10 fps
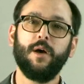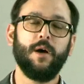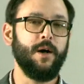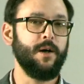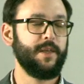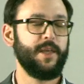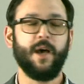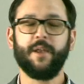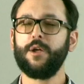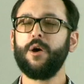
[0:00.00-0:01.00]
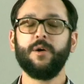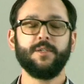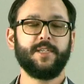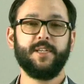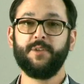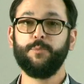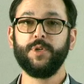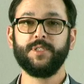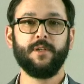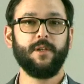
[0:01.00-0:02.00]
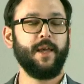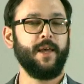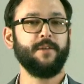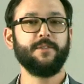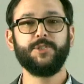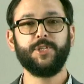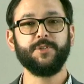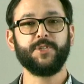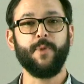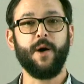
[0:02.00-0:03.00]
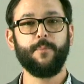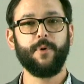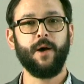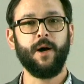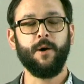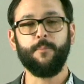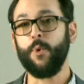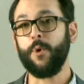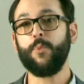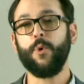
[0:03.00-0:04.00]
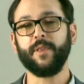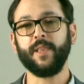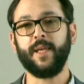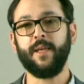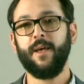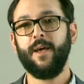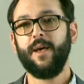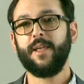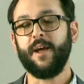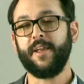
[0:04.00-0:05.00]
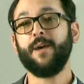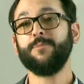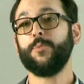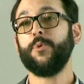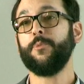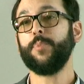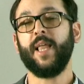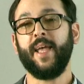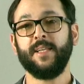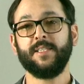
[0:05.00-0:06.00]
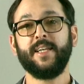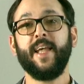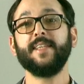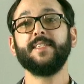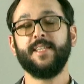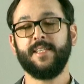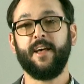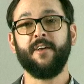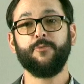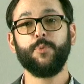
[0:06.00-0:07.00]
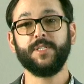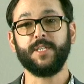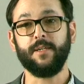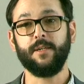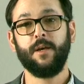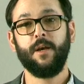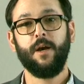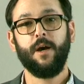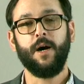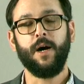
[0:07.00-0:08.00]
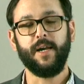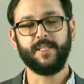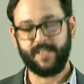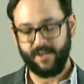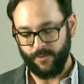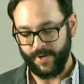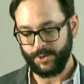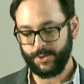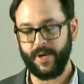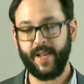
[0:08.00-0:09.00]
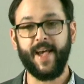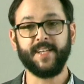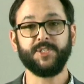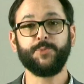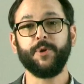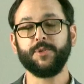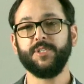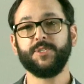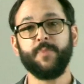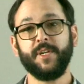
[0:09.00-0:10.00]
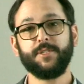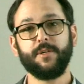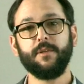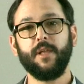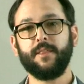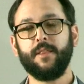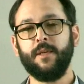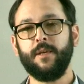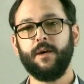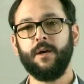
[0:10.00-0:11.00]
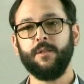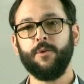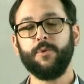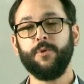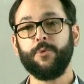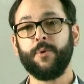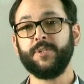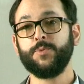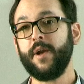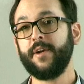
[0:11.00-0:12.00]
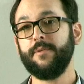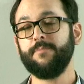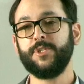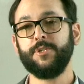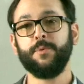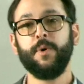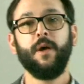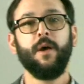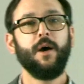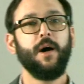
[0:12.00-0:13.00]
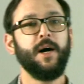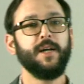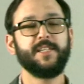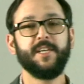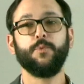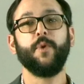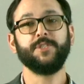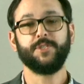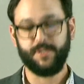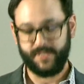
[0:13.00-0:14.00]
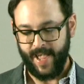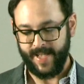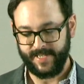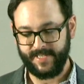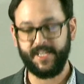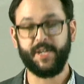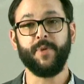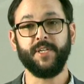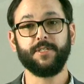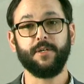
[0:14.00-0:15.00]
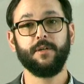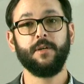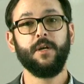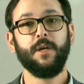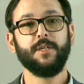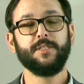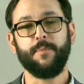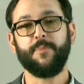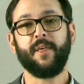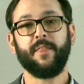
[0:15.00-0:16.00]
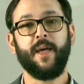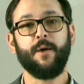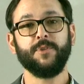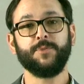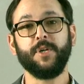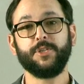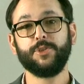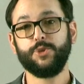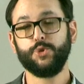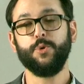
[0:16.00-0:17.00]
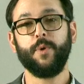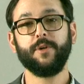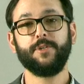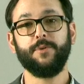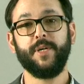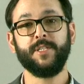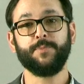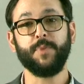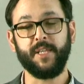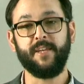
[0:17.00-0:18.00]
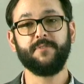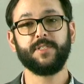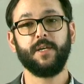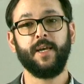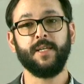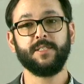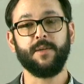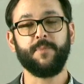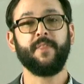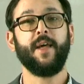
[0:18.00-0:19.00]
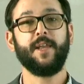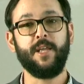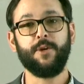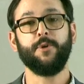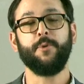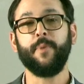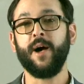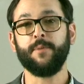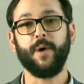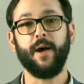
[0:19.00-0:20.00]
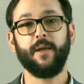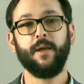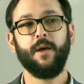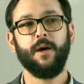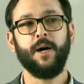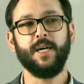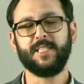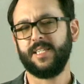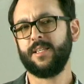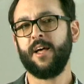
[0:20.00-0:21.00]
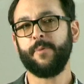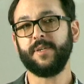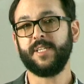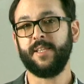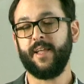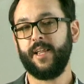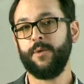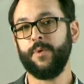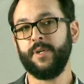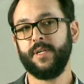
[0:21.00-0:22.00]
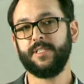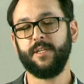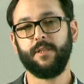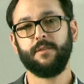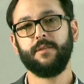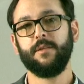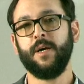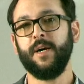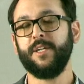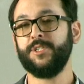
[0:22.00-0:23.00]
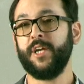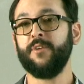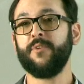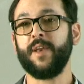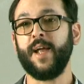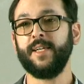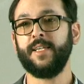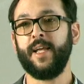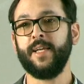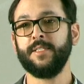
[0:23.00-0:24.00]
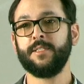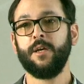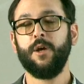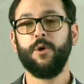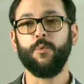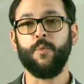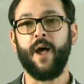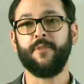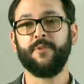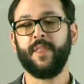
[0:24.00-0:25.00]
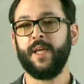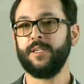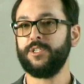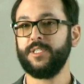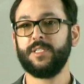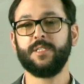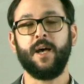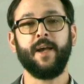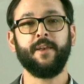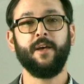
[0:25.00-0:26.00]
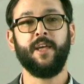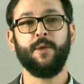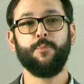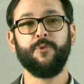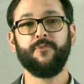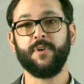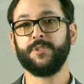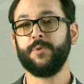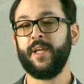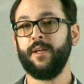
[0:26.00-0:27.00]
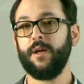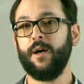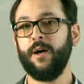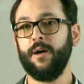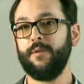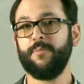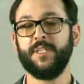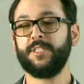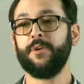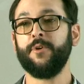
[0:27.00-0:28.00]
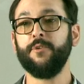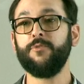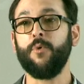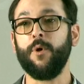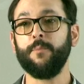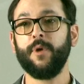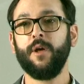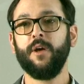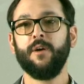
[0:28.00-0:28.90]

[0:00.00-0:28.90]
Gyanee calls Thind in prison and cheers him up. More importantly, Gyanee comes up with a plan to get Thind out of prison. Instead of registering as a spiritualist minister like the local authorities wanted him to, Thind registers as a Sikh minister, something that was much truer to his beliefs and something that he could abide by. It says a lot about Thind that he would sit in jail for 90 days rather than just sign a perfunctory ministerial form